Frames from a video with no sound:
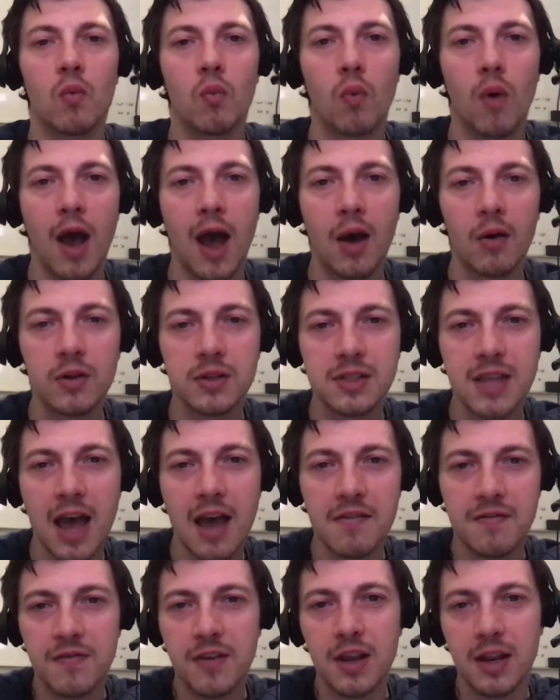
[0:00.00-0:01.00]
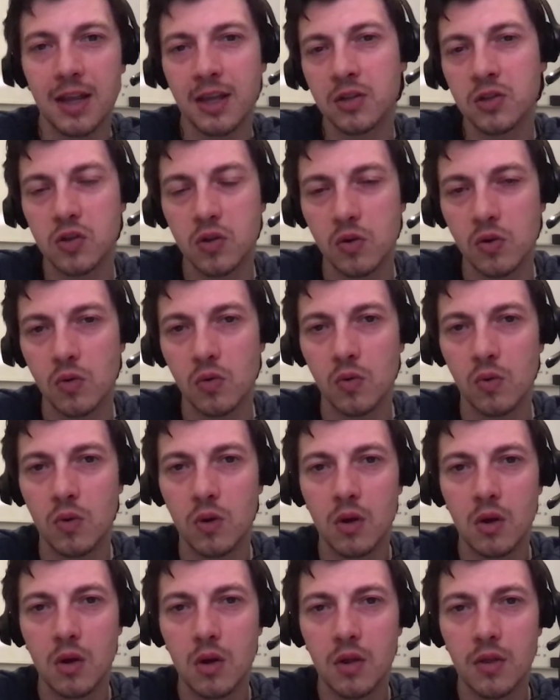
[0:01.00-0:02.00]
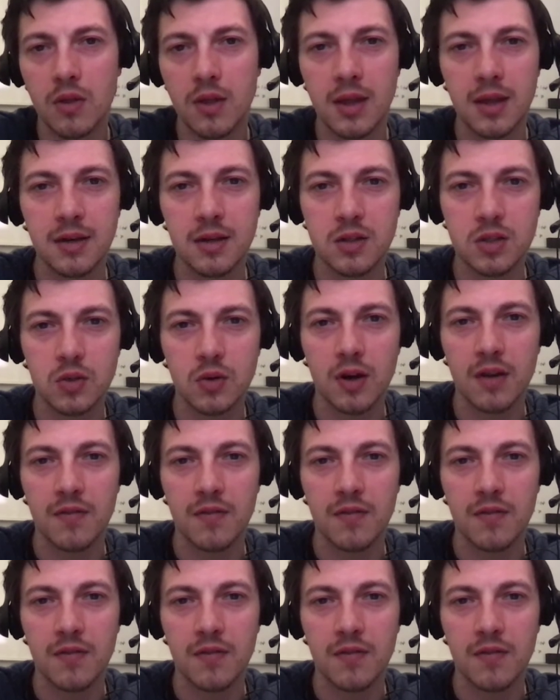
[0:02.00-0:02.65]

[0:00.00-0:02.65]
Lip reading: How does that fit into the industry?